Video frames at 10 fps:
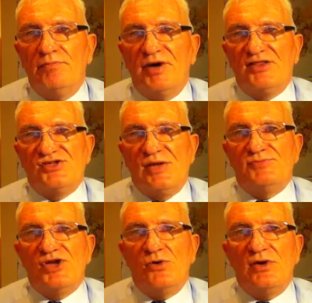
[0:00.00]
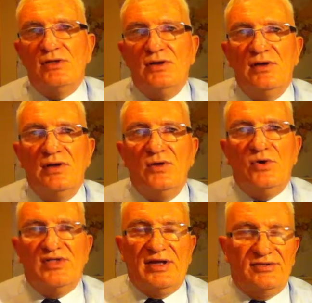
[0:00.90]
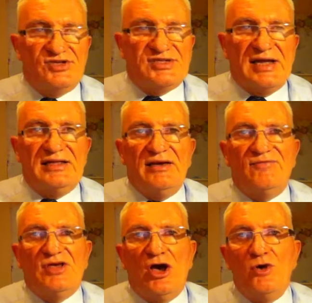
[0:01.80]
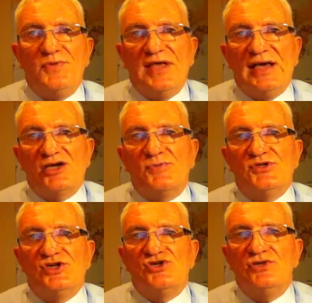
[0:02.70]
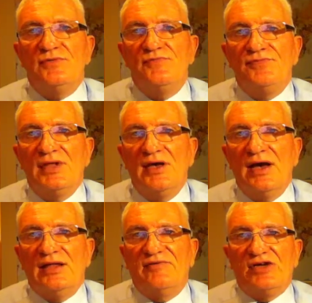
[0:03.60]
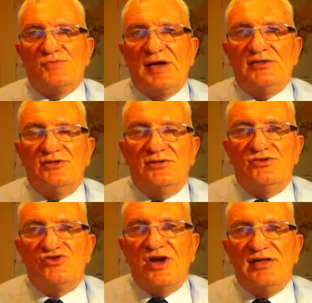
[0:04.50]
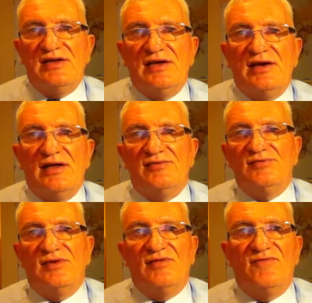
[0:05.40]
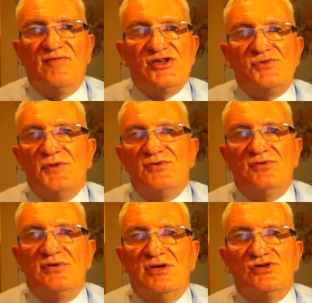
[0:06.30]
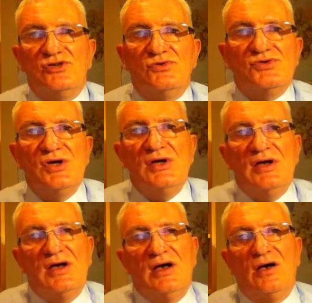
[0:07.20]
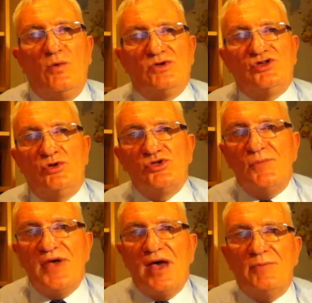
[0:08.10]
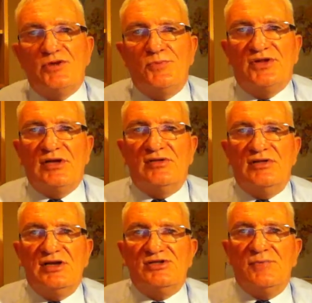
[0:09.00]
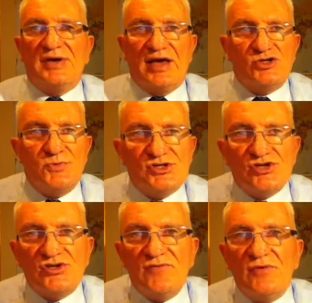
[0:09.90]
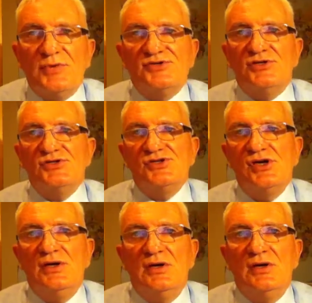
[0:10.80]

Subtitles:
By the same token, with an understanding of the opening cash position and of expected trading and investment issues, one should also be able to predict the near-term cash position of the business.